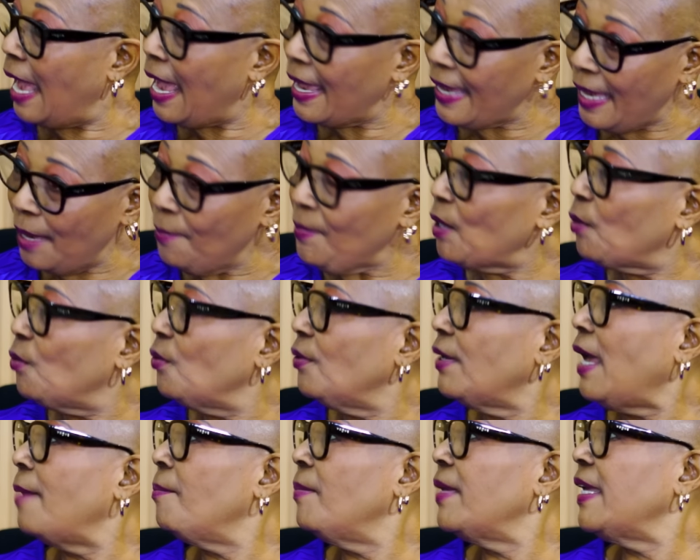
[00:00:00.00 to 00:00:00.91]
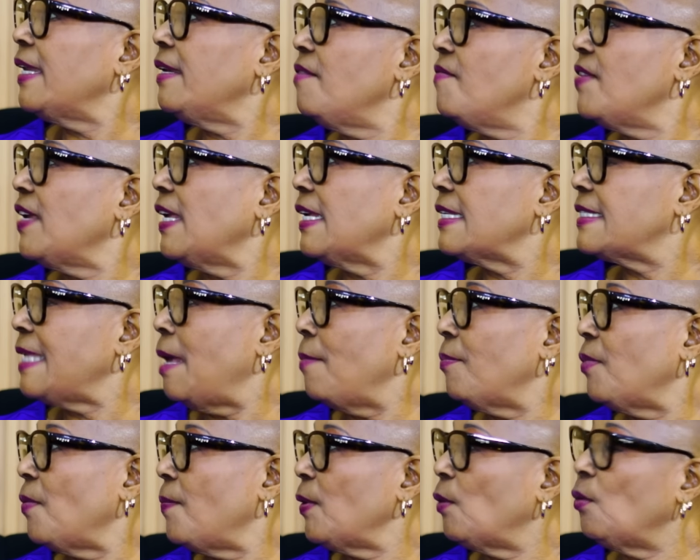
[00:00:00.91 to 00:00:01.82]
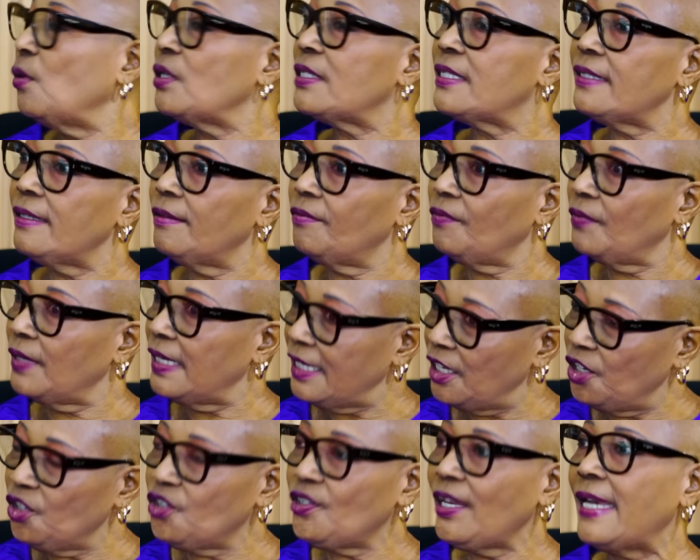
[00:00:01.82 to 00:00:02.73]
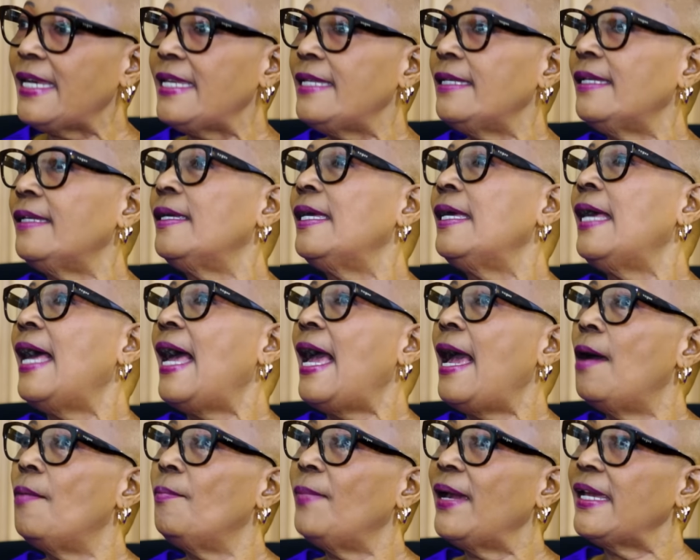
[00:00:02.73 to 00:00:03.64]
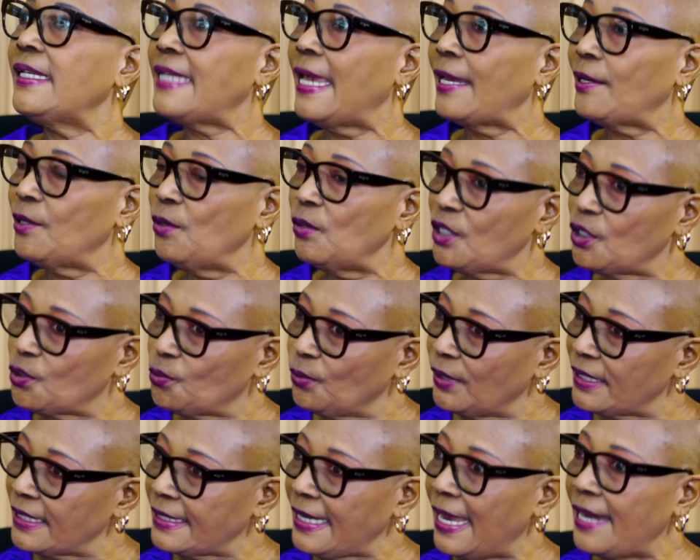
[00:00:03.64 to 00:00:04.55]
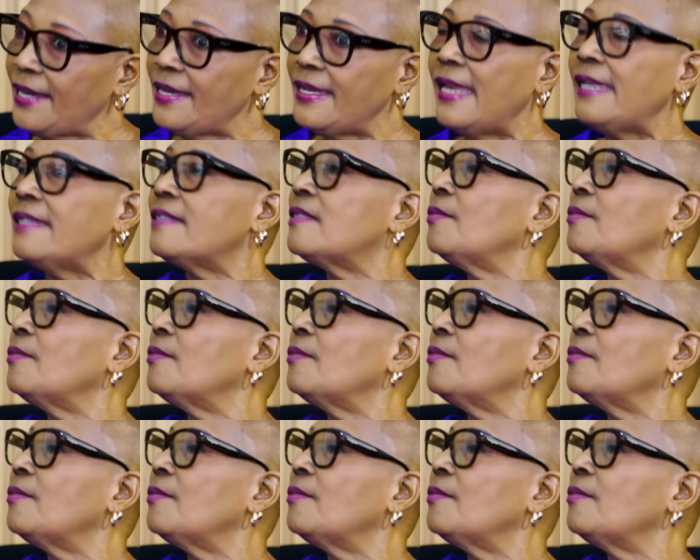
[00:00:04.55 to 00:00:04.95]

a living example, because initially my diagnosis was done here in